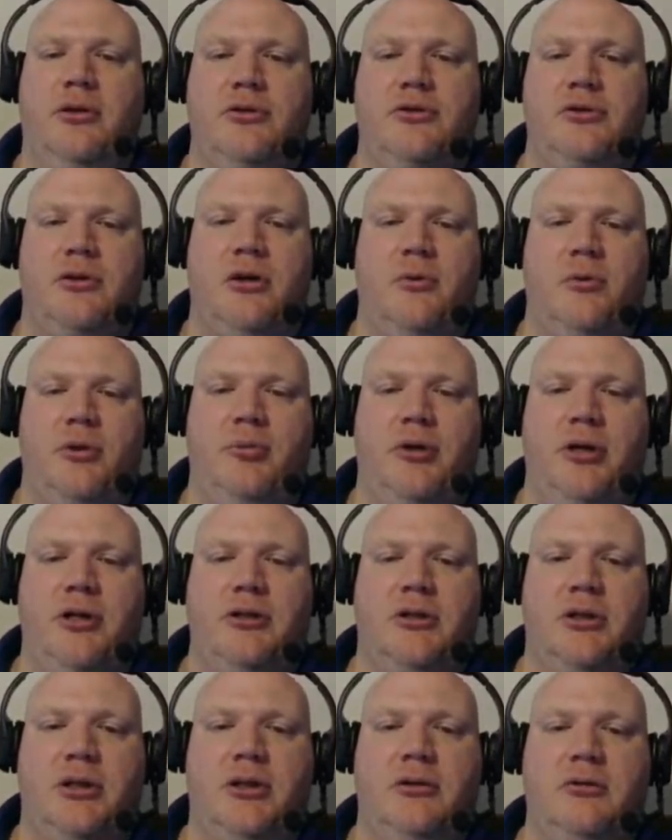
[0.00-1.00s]
Those are already
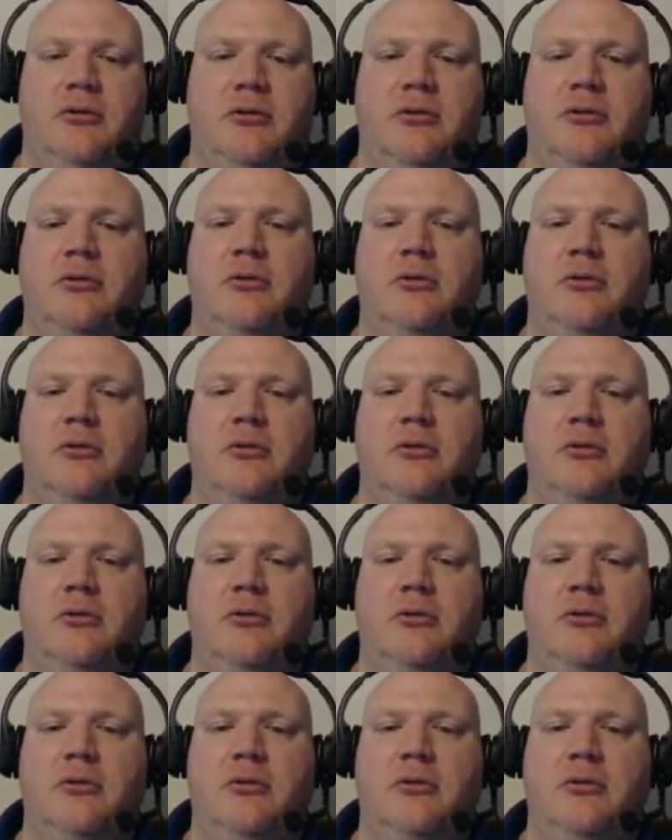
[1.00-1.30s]
planted now.